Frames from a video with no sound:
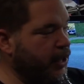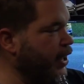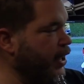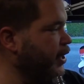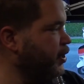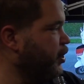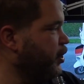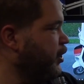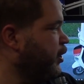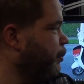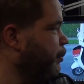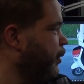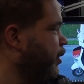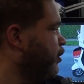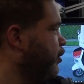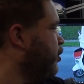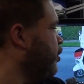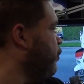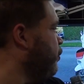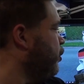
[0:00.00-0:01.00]
Actually, to be
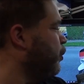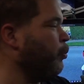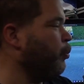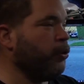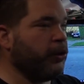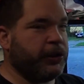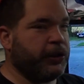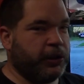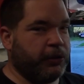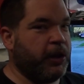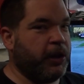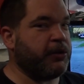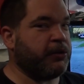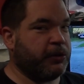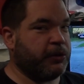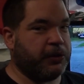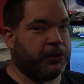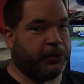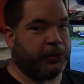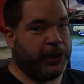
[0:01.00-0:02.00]
honest, I wouldn't want to do
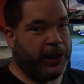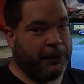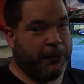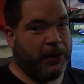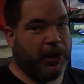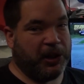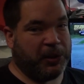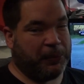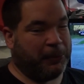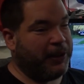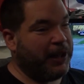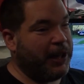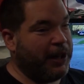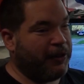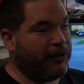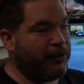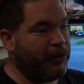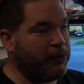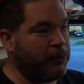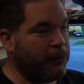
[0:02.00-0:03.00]
120 miles per
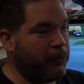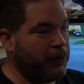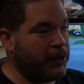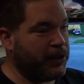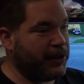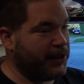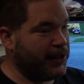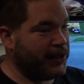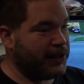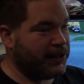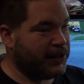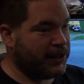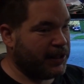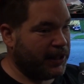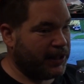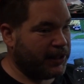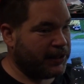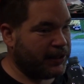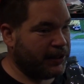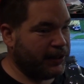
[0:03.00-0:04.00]
hour on one of these
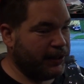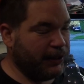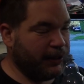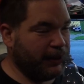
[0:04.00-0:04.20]
things.